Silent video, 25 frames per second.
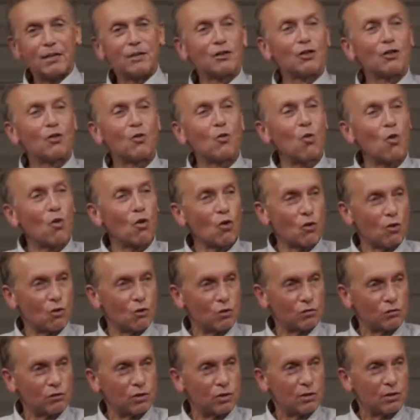End of the
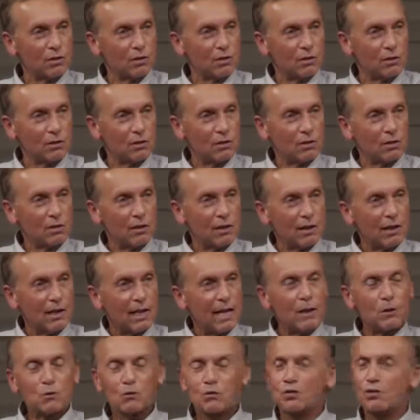world.
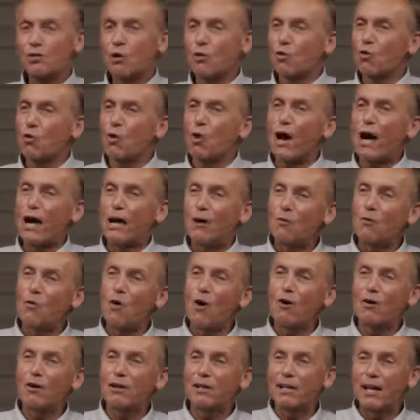It was so quiet
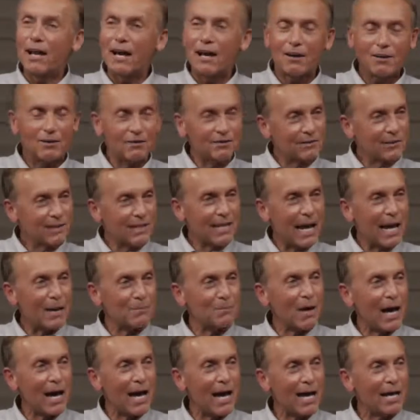walking out, the
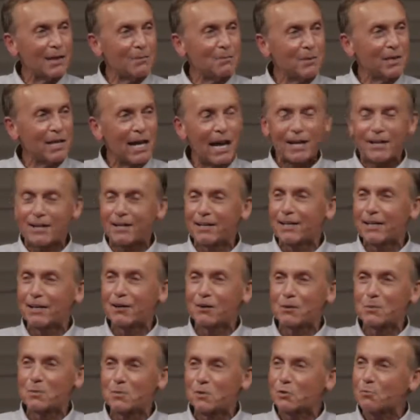guy behind me, I could
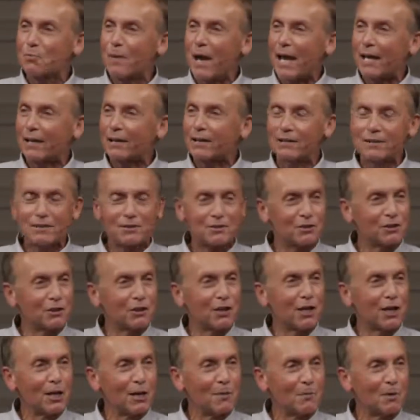hear him smacking his
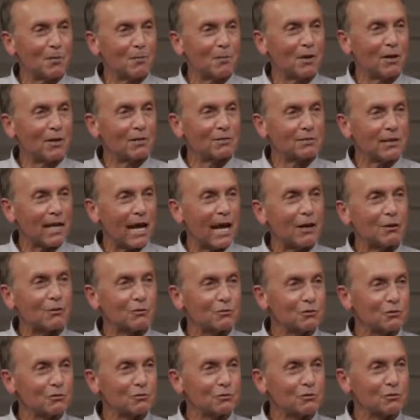gum among
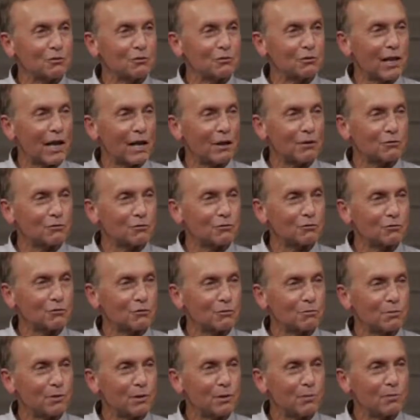thousands and
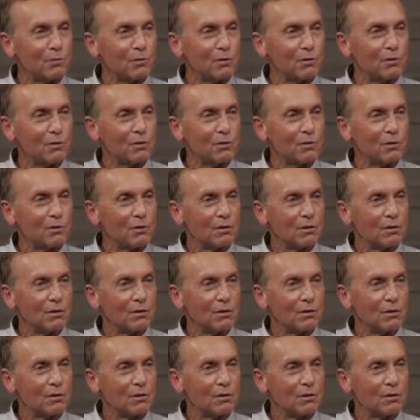thousands of people.